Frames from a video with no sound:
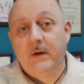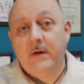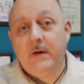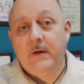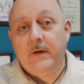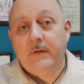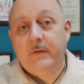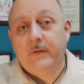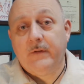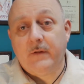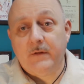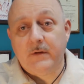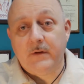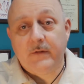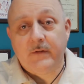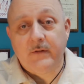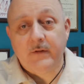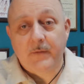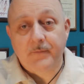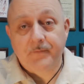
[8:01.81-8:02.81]
So
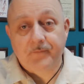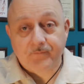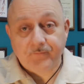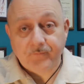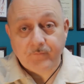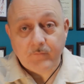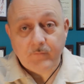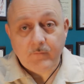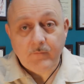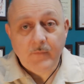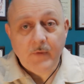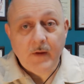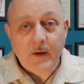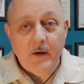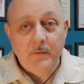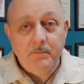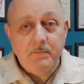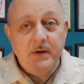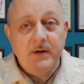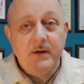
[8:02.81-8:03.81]
there's a
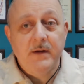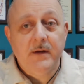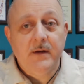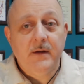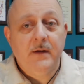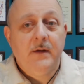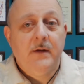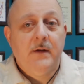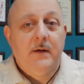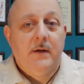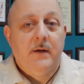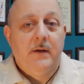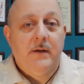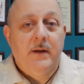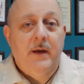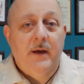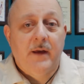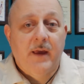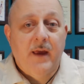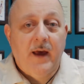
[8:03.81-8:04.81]
big
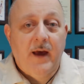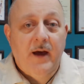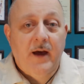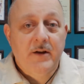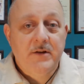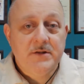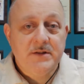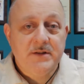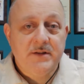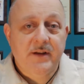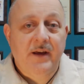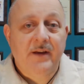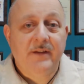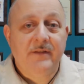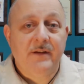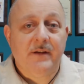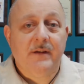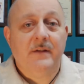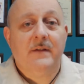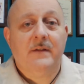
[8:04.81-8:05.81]
net cash
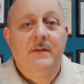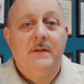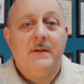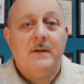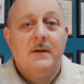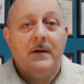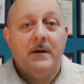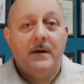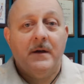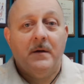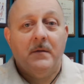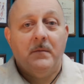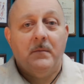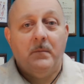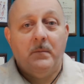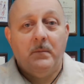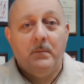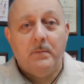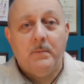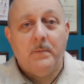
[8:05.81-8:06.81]
savings.
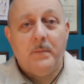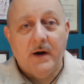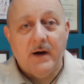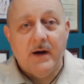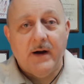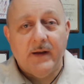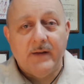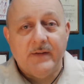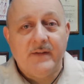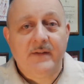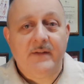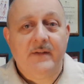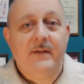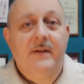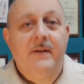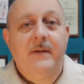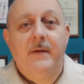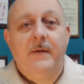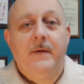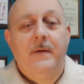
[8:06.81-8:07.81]
But
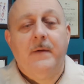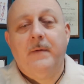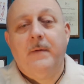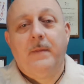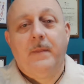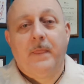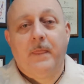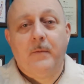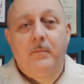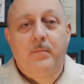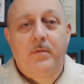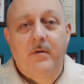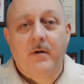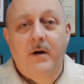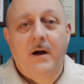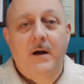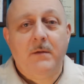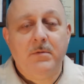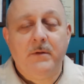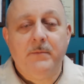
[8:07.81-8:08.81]
the
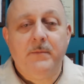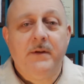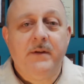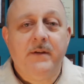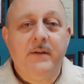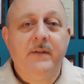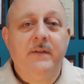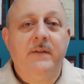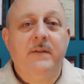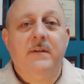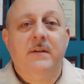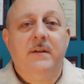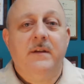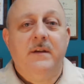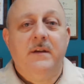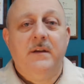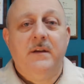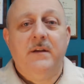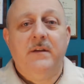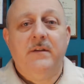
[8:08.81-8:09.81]
problem is,
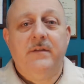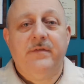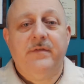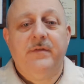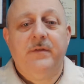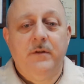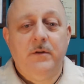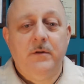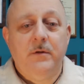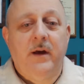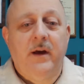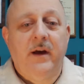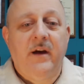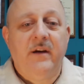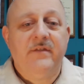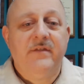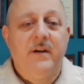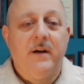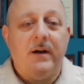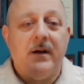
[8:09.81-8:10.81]
if you
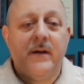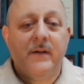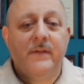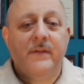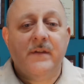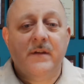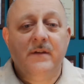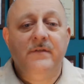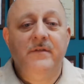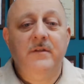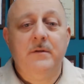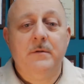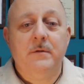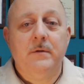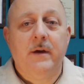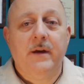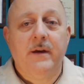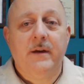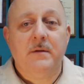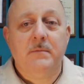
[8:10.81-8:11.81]
have us give you
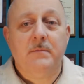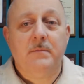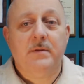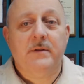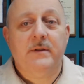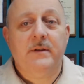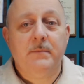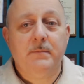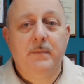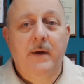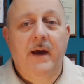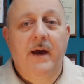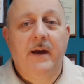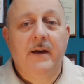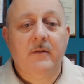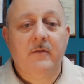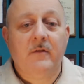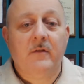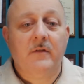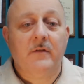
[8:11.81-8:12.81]
a complete
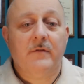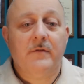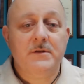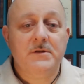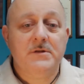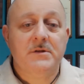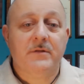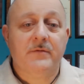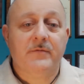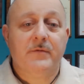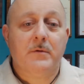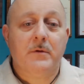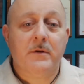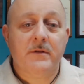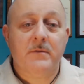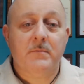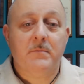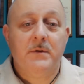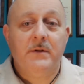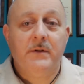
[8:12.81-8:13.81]
package sufficient for
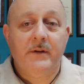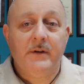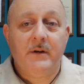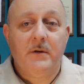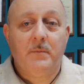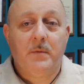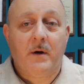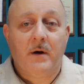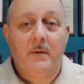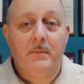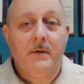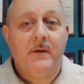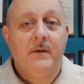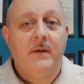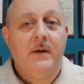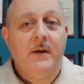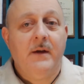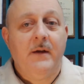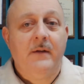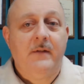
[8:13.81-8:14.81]
the building department
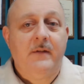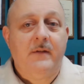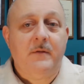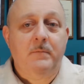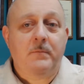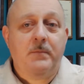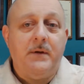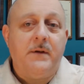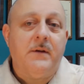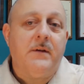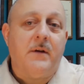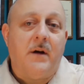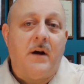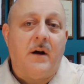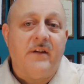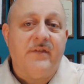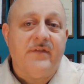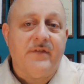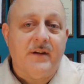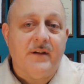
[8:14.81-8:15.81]
to bid
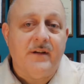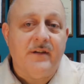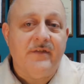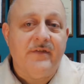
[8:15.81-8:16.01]
off of,